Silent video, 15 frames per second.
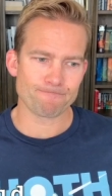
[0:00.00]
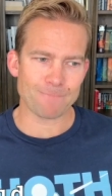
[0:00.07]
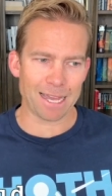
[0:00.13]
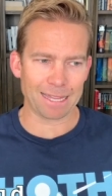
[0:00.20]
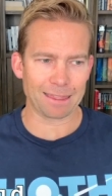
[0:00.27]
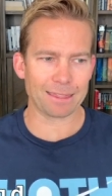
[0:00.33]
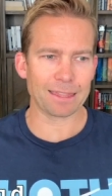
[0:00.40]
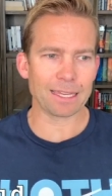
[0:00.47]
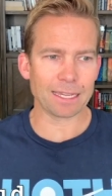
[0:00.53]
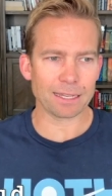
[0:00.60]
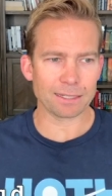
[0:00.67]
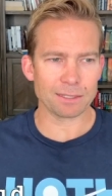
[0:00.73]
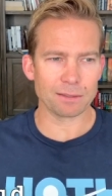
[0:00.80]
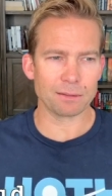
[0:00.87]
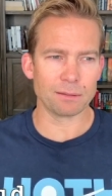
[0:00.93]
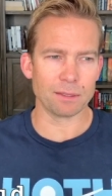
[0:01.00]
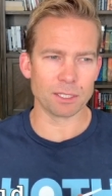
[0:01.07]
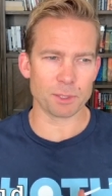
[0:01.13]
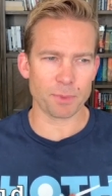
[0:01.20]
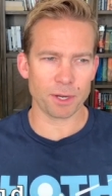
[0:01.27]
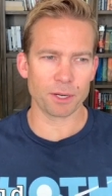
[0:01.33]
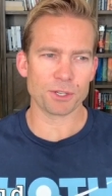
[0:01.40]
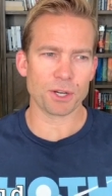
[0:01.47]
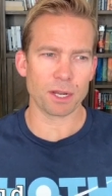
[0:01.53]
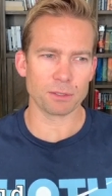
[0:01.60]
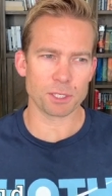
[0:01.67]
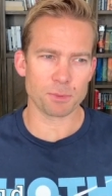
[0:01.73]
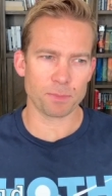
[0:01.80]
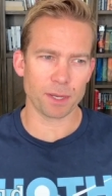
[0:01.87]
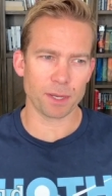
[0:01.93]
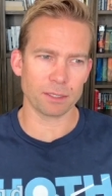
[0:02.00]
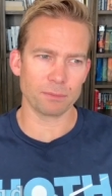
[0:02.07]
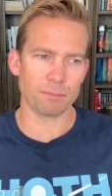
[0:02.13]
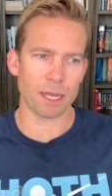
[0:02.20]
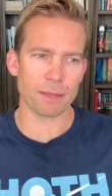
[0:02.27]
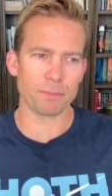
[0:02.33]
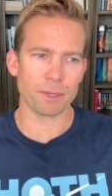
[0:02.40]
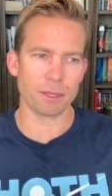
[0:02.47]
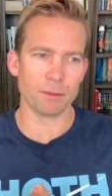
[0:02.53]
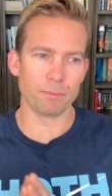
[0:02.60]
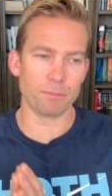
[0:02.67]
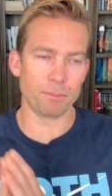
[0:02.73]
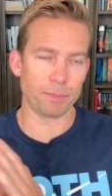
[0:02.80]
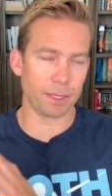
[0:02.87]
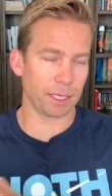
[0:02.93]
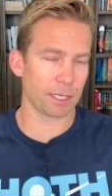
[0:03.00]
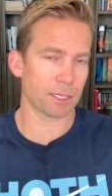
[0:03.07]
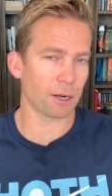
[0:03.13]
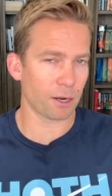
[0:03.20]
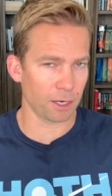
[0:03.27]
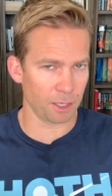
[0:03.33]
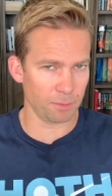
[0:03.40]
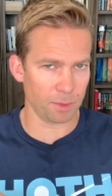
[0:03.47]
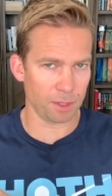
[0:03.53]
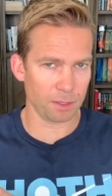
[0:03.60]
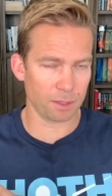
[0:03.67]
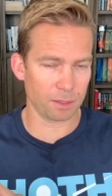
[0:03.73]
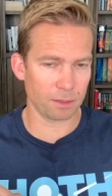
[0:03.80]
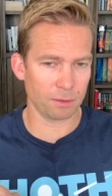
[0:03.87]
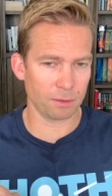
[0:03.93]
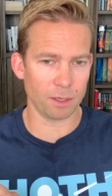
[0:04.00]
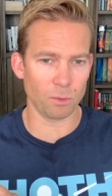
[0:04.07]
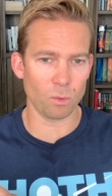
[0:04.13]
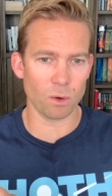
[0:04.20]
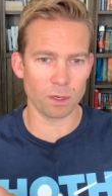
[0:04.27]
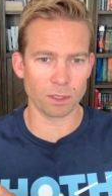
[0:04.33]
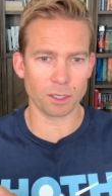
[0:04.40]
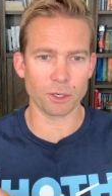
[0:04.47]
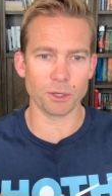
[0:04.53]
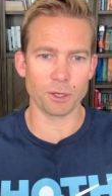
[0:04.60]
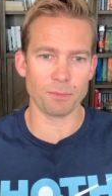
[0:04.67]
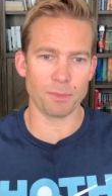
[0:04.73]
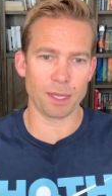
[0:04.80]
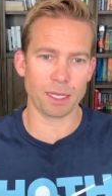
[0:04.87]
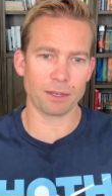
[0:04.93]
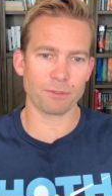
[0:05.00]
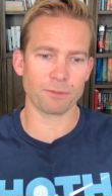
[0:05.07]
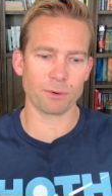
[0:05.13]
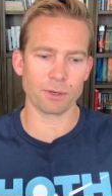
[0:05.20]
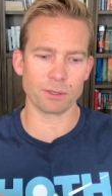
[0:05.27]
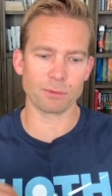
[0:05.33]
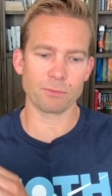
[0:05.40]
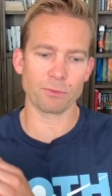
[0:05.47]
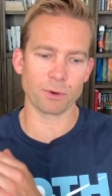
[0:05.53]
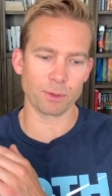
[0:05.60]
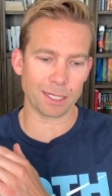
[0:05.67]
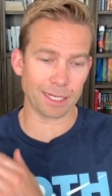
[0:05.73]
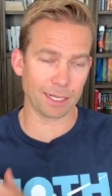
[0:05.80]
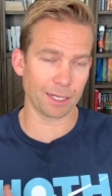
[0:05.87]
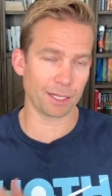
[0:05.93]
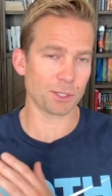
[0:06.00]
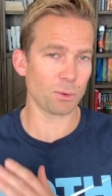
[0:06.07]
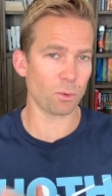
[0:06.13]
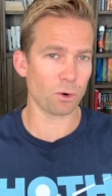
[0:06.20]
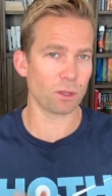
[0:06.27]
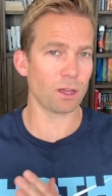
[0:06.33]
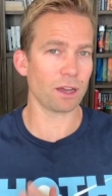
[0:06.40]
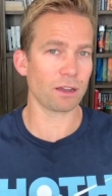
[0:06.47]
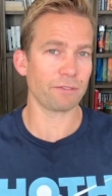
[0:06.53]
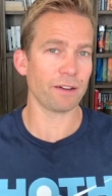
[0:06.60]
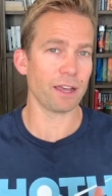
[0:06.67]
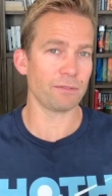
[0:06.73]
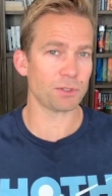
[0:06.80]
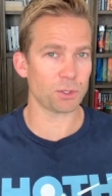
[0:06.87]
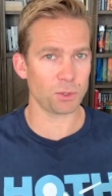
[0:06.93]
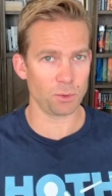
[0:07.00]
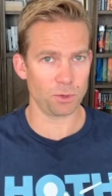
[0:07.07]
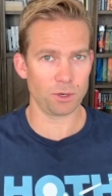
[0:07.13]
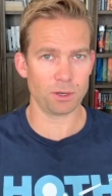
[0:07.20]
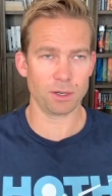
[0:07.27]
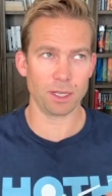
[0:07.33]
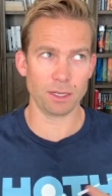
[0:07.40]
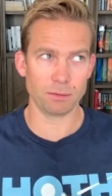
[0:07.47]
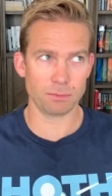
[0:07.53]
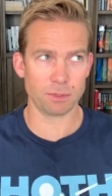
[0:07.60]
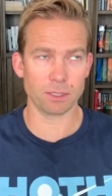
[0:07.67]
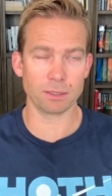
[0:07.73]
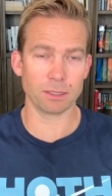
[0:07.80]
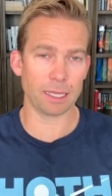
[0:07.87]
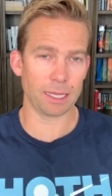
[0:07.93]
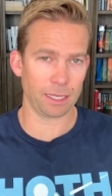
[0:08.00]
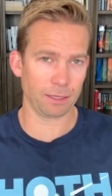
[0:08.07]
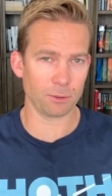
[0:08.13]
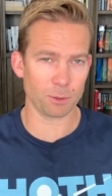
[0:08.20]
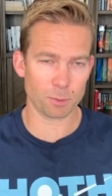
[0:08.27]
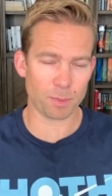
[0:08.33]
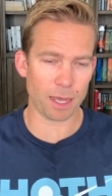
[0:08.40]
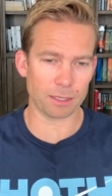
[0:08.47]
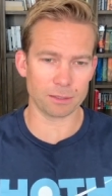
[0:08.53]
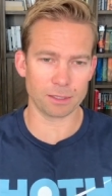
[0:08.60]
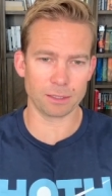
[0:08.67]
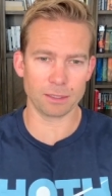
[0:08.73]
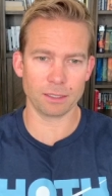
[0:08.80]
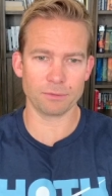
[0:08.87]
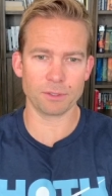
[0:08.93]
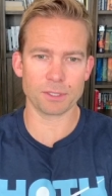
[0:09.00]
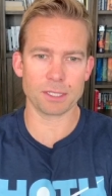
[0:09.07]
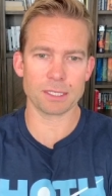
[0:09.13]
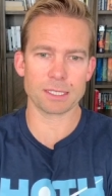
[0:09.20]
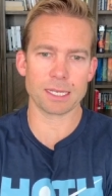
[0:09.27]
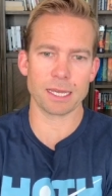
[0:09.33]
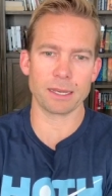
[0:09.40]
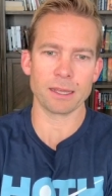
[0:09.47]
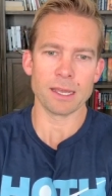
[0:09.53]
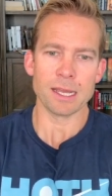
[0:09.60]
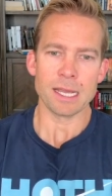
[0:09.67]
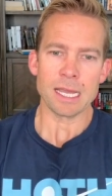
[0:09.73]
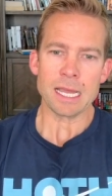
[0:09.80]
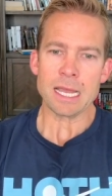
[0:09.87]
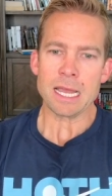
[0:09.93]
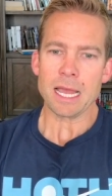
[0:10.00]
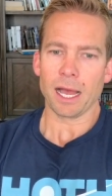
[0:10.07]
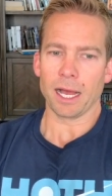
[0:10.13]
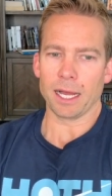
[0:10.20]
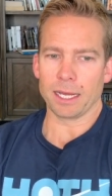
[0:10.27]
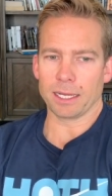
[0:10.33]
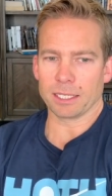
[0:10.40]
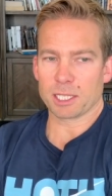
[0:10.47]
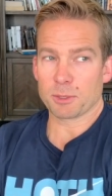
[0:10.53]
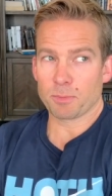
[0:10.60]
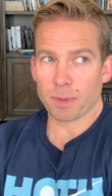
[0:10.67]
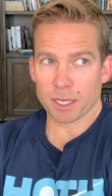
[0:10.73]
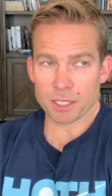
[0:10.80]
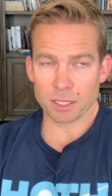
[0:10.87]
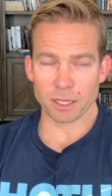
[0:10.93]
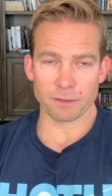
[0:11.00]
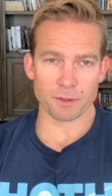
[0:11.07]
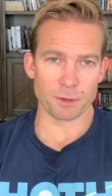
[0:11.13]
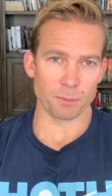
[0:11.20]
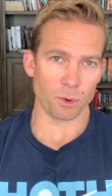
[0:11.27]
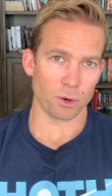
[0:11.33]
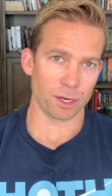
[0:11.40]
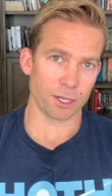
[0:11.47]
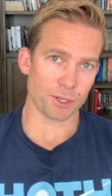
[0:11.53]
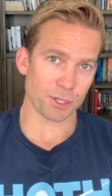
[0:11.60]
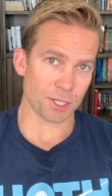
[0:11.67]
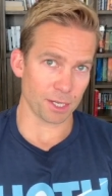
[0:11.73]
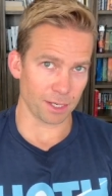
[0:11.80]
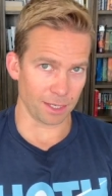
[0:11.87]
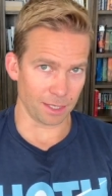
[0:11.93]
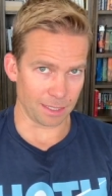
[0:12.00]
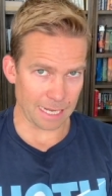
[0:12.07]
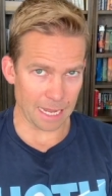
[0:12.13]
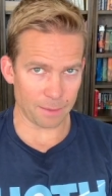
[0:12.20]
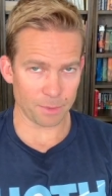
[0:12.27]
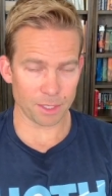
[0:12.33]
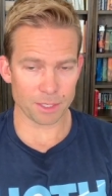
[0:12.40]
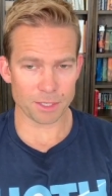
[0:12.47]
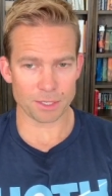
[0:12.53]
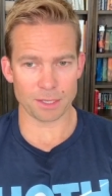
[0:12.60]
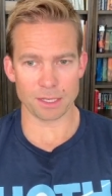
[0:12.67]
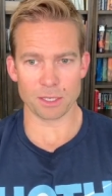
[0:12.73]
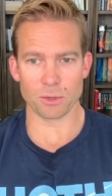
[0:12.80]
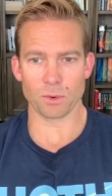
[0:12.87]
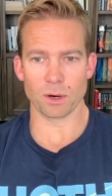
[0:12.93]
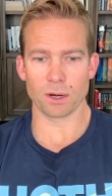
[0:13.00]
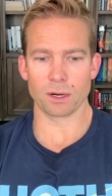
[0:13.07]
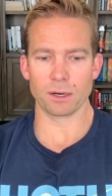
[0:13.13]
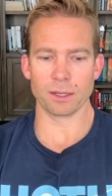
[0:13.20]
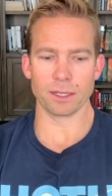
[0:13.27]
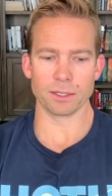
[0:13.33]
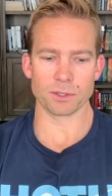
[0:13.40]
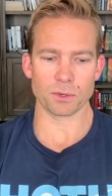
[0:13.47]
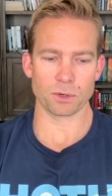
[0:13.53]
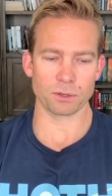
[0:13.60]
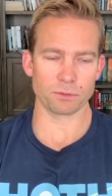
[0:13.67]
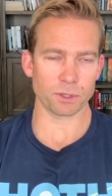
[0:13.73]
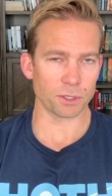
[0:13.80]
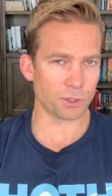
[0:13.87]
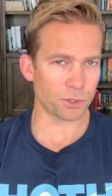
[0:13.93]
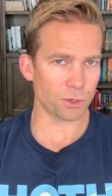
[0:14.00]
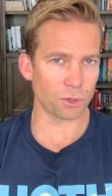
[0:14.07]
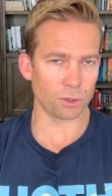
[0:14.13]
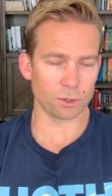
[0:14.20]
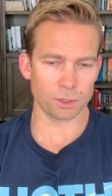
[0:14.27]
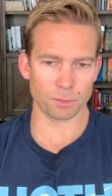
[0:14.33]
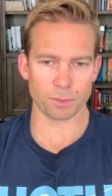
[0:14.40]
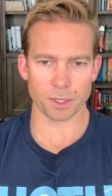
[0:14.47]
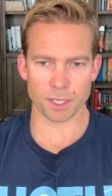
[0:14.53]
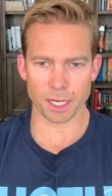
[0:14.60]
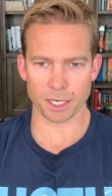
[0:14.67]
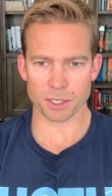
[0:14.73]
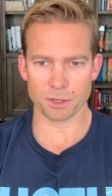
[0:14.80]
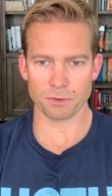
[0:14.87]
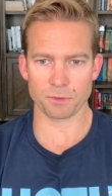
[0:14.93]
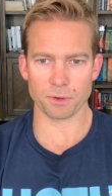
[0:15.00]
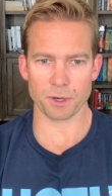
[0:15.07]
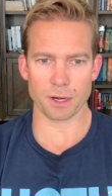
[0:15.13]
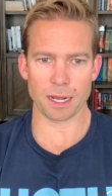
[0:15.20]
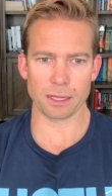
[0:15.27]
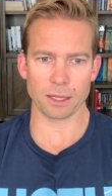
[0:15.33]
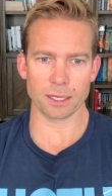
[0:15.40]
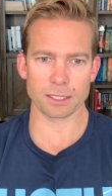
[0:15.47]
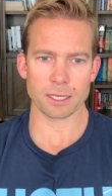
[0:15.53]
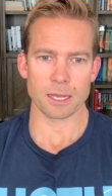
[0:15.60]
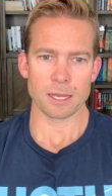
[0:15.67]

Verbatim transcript: I think the Spirit Shroud spell might be the biggest argument that one could make for getting to Warlock 5 sooner and delaying those Paladin levels instead. Especially if you're more interested in damage than you are in sort of control and protection for your allies.